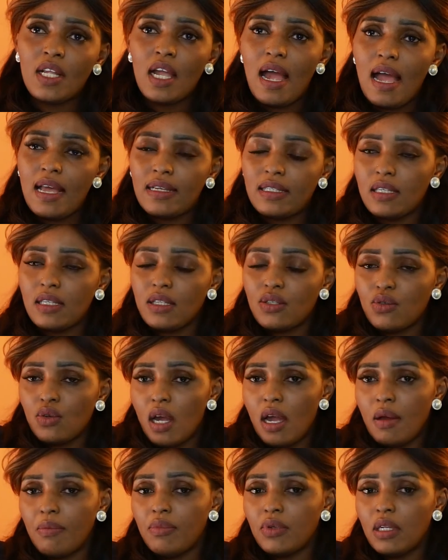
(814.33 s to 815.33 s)
I said to
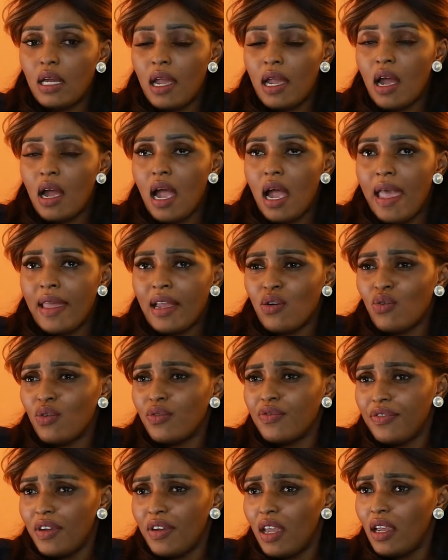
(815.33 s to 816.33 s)
her, but I
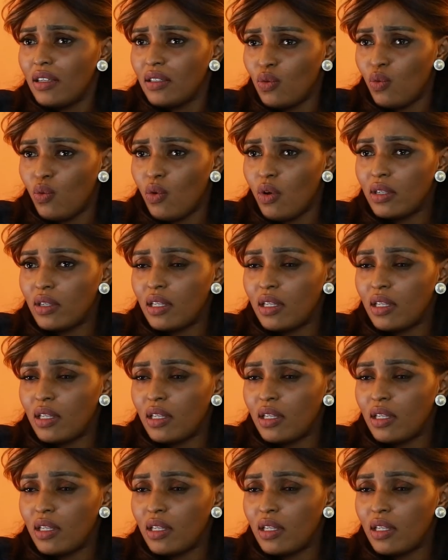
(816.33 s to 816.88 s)
cannot fake the word.